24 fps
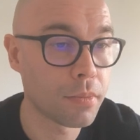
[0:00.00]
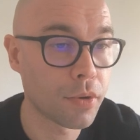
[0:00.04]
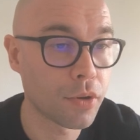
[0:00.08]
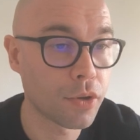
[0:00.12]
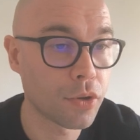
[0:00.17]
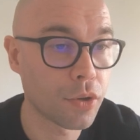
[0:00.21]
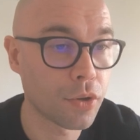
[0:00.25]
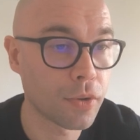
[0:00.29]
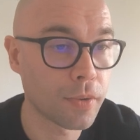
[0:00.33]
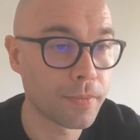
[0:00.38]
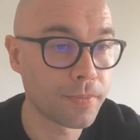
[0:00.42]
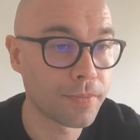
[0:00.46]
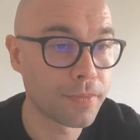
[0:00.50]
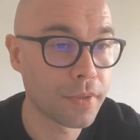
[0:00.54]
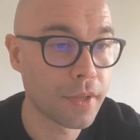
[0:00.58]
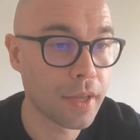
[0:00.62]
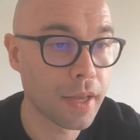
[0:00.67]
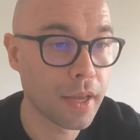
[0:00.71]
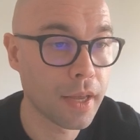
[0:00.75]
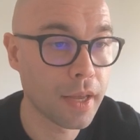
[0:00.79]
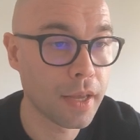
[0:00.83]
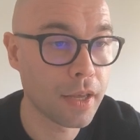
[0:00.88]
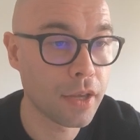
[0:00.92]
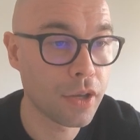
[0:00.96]
Bordeaux?
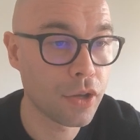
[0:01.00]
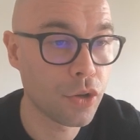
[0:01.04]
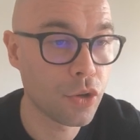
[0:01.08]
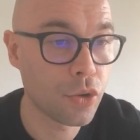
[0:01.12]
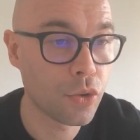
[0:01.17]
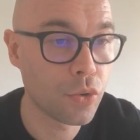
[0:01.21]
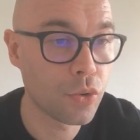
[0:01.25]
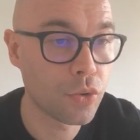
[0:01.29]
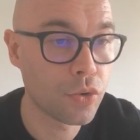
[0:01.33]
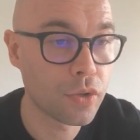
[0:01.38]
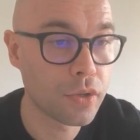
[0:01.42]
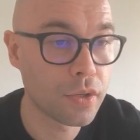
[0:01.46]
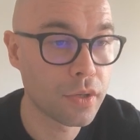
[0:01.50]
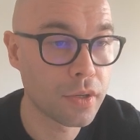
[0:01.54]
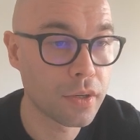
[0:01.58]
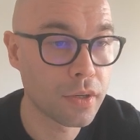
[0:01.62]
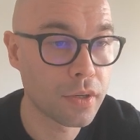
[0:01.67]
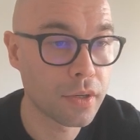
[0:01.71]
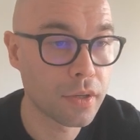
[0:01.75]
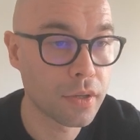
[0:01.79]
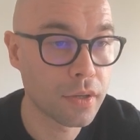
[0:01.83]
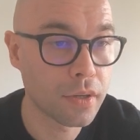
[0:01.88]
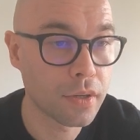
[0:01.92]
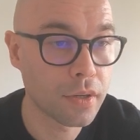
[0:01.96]
The
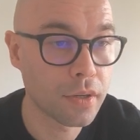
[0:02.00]
use